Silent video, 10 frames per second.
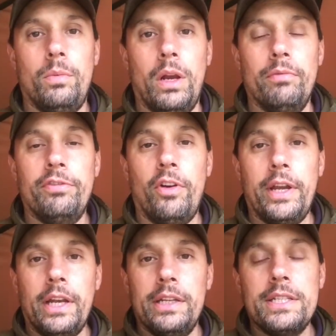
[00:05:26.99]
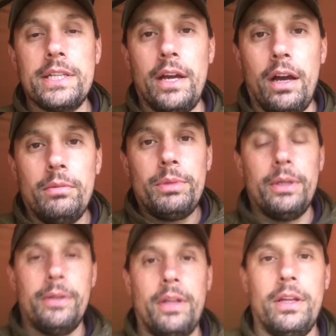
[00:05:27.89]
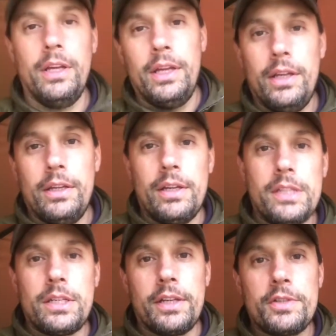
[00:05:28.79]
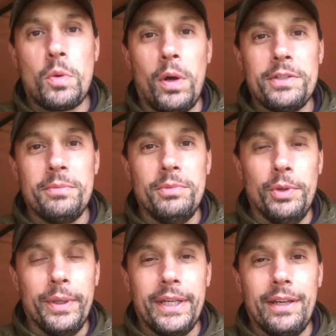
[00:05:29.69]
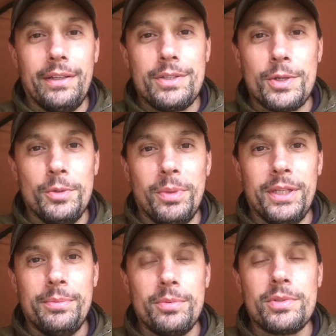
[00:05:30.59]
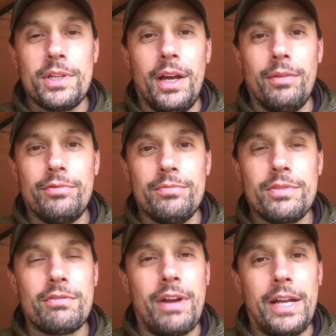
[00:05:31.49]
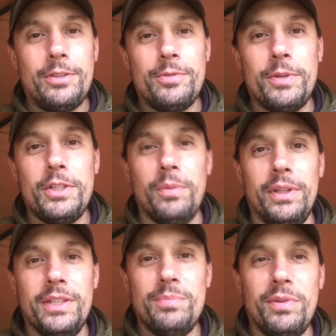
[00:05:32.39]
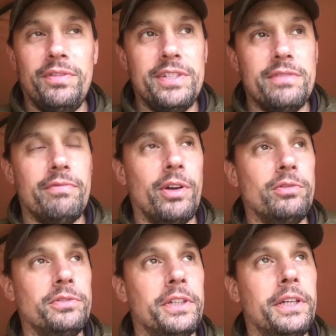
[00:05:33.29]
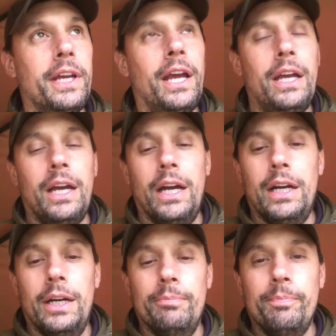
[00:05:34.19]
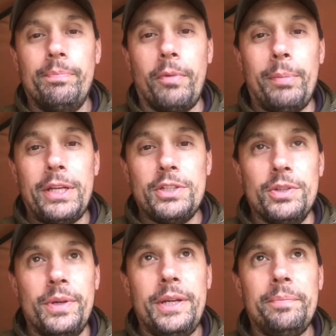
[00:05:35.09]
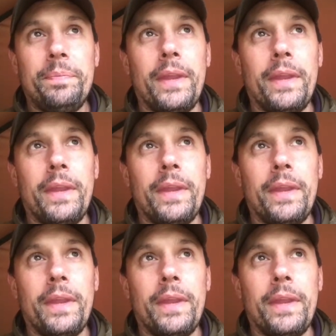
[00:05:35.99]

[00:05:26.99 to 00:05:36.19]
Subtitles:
Well, I'm finally set up. It takes quite some doing getting 2 people set up from scratch, especially when there's bivvies involved. But managed to do it.